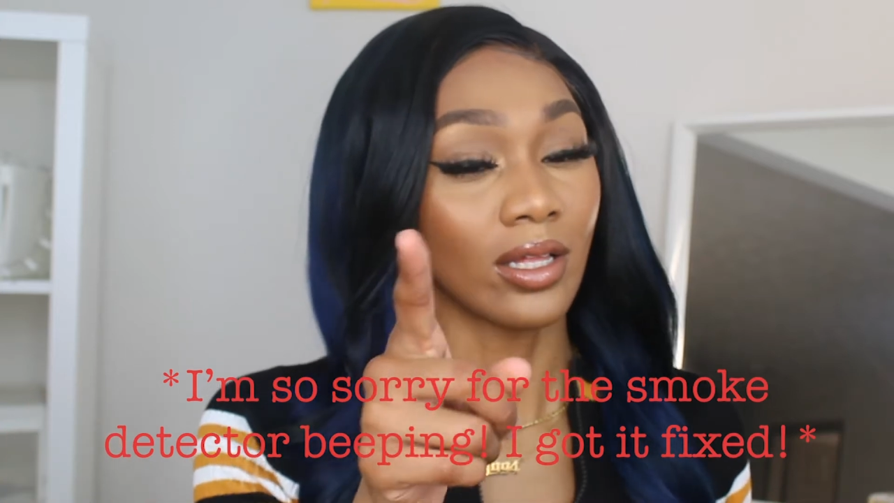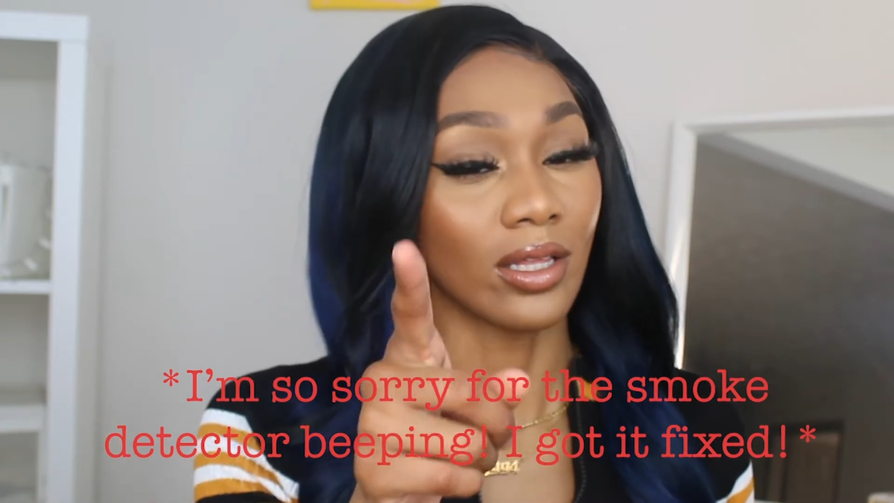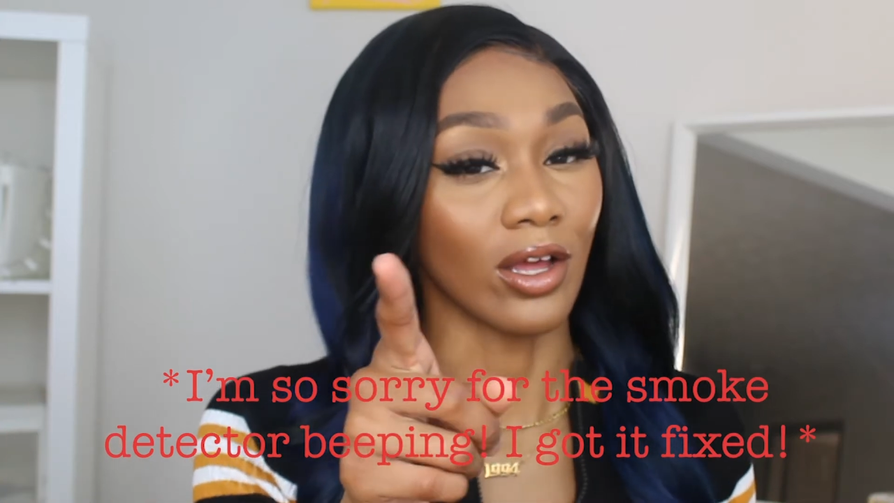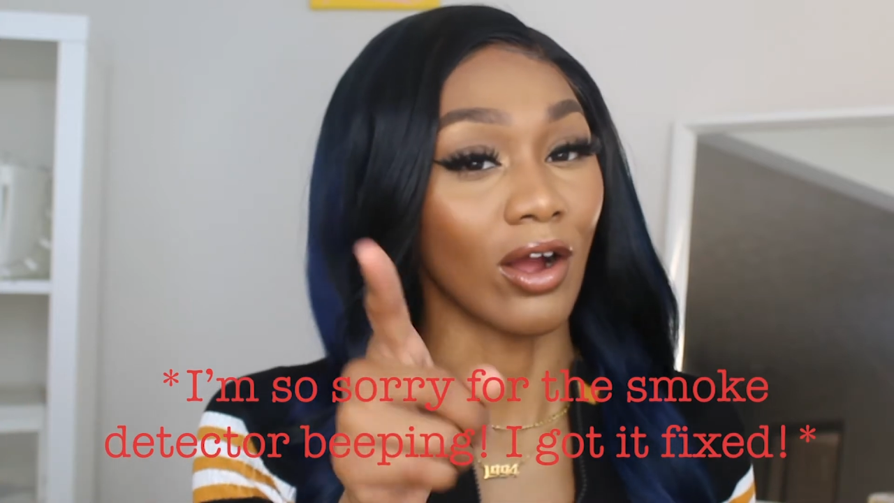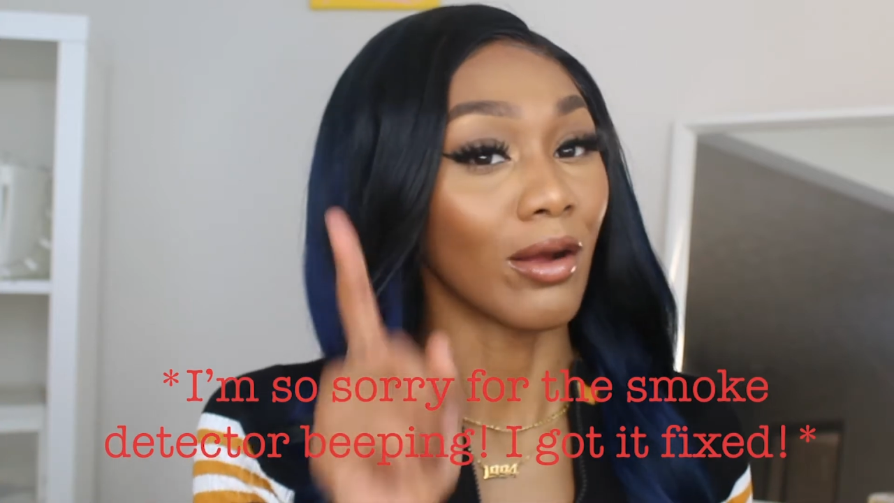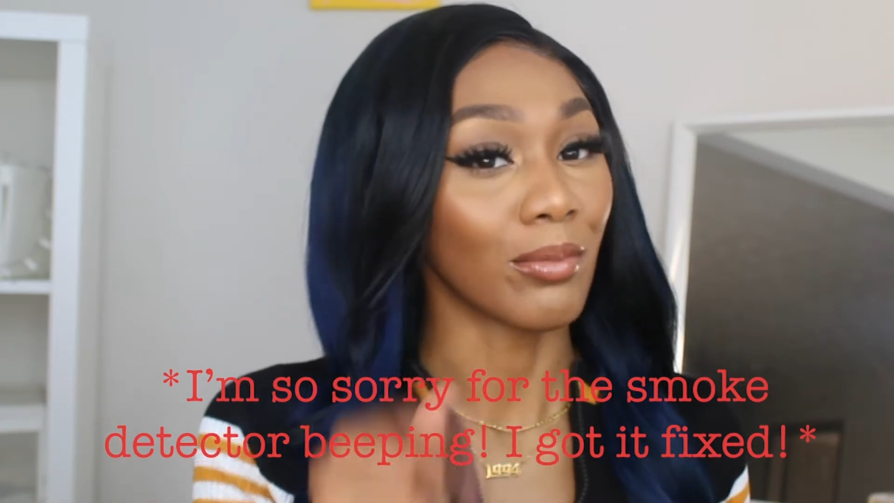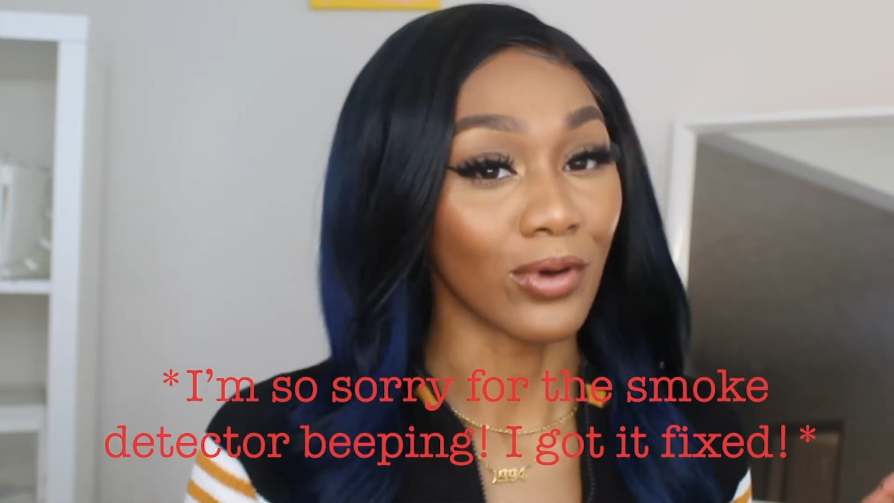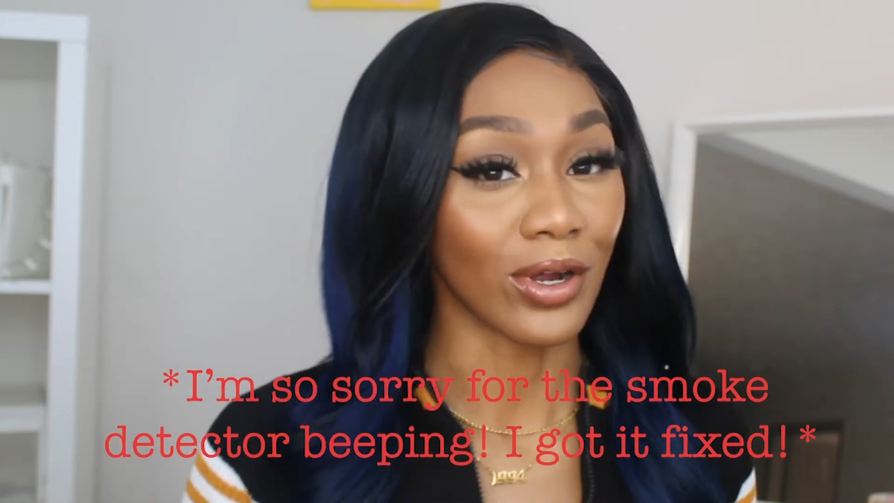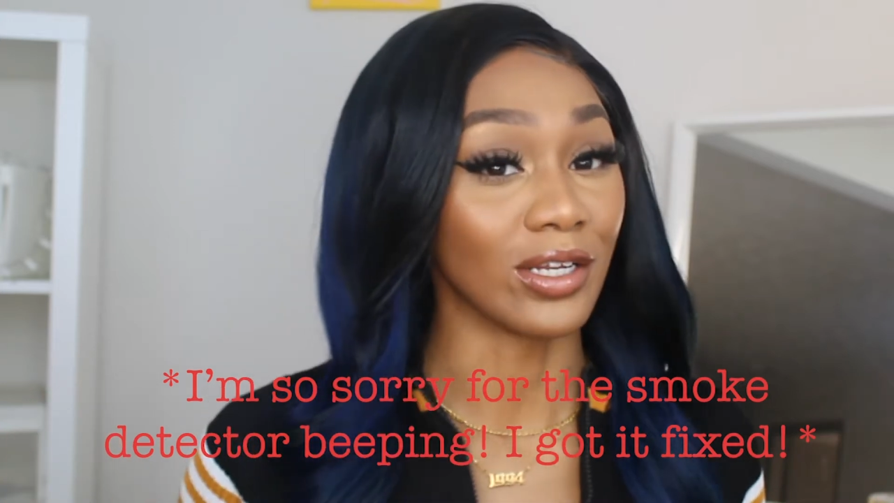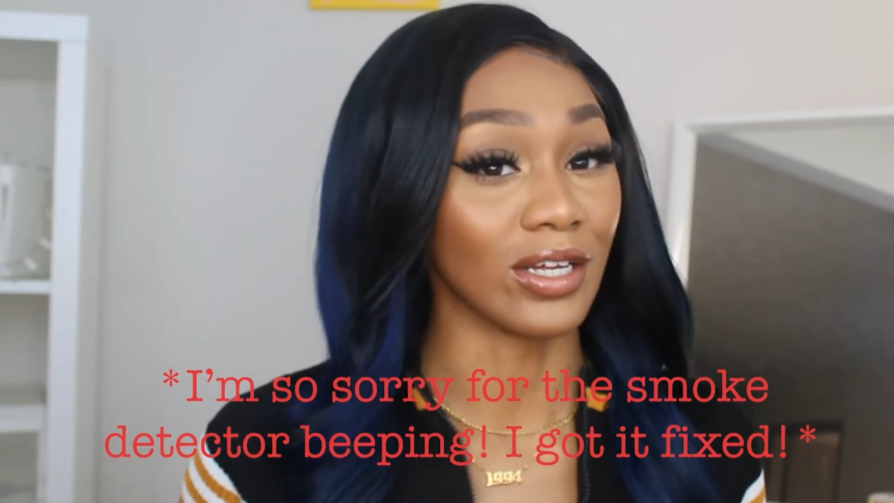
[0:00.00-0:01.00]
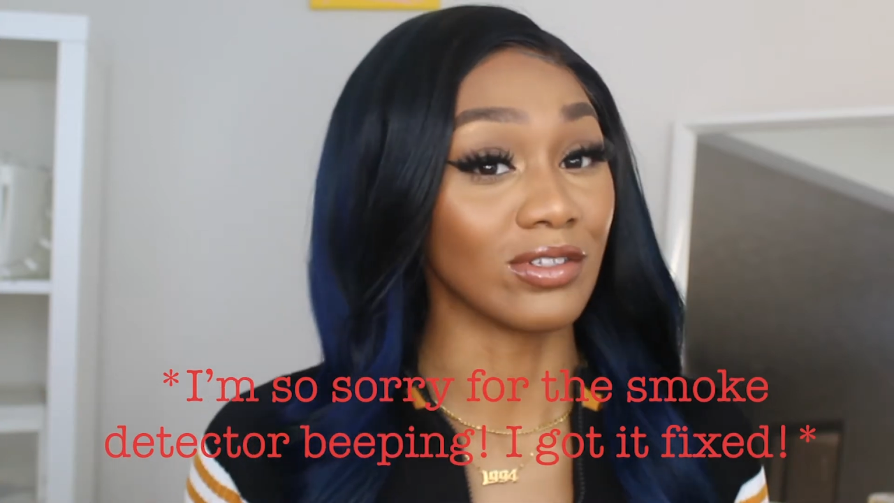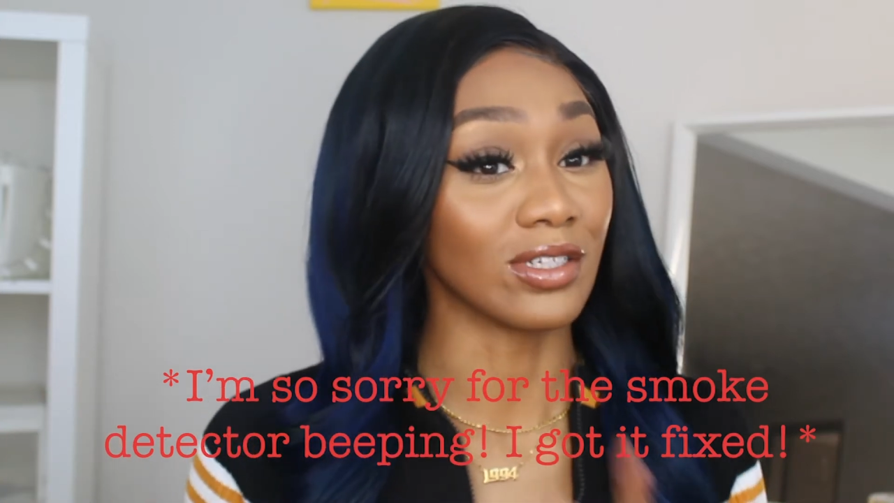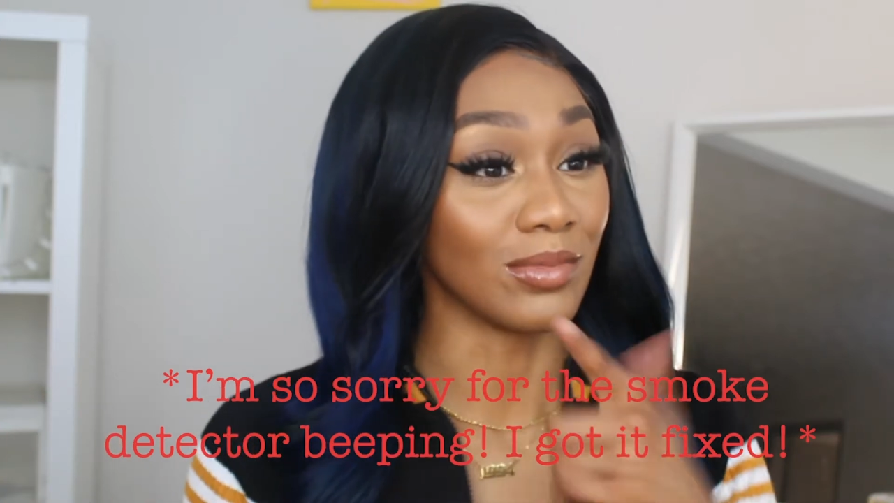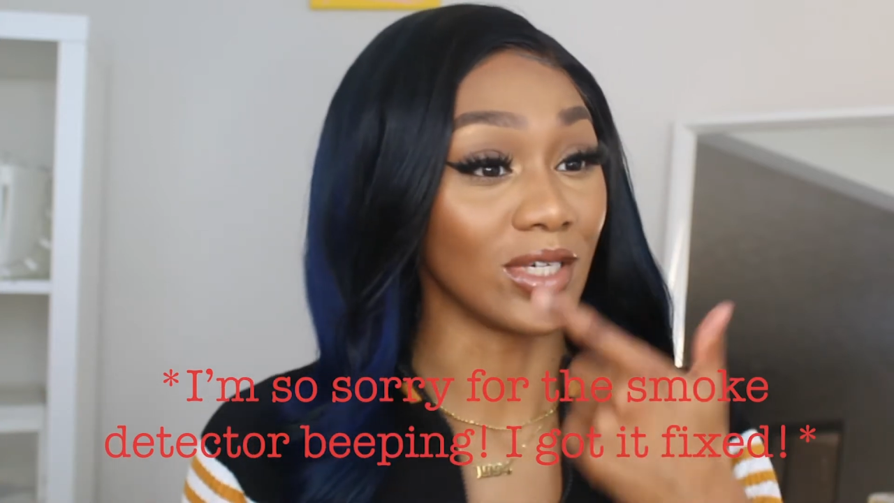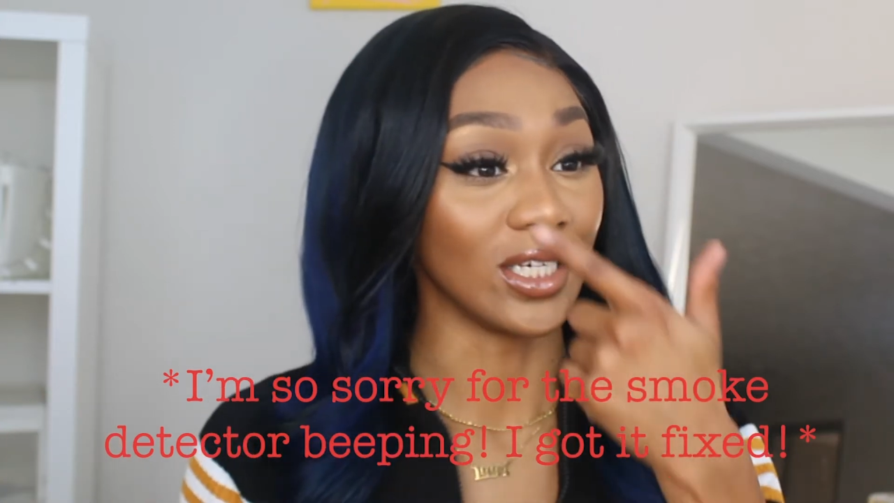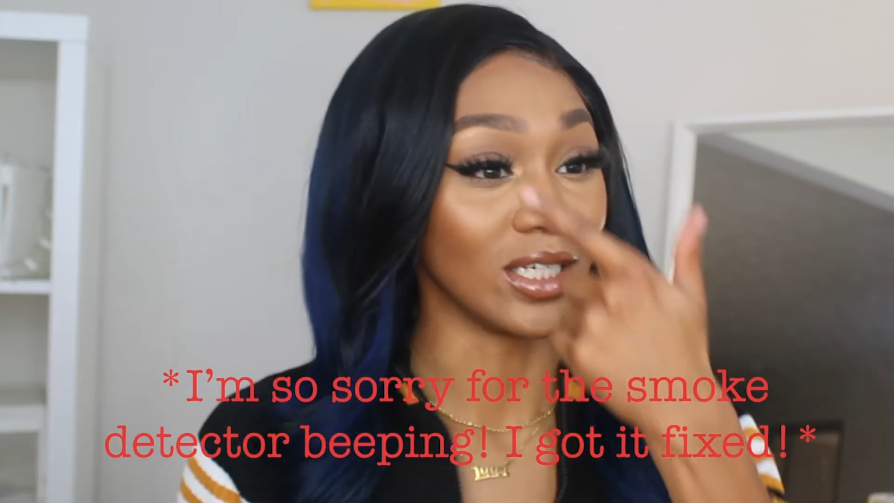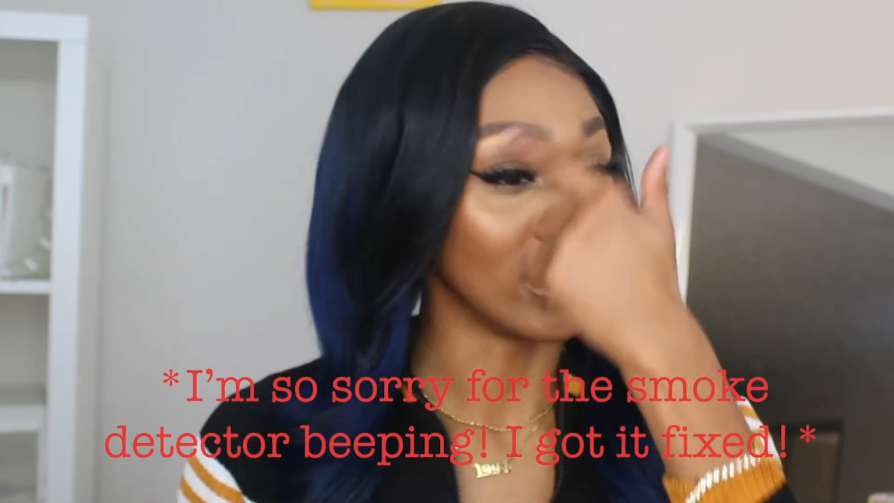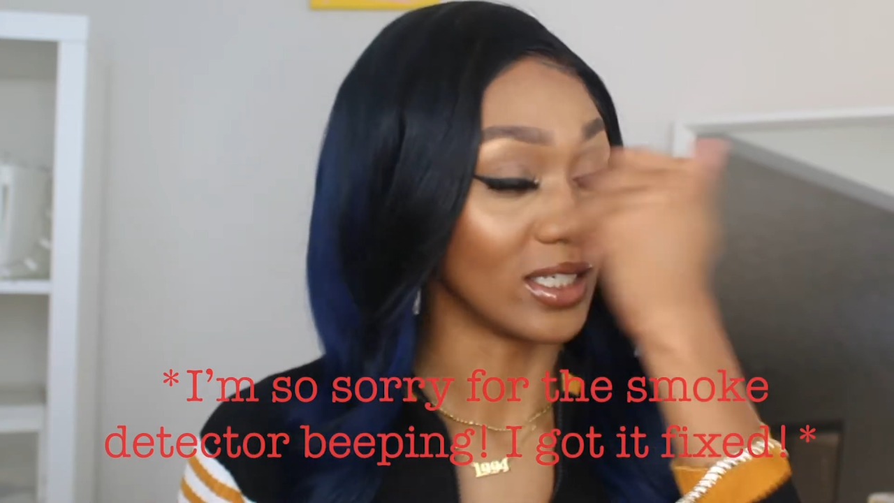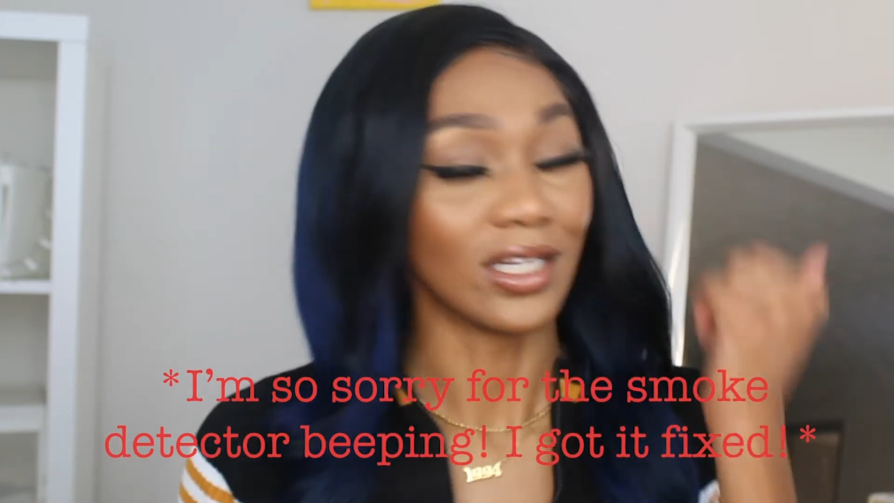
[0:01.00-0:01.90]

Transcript: they are important enough to be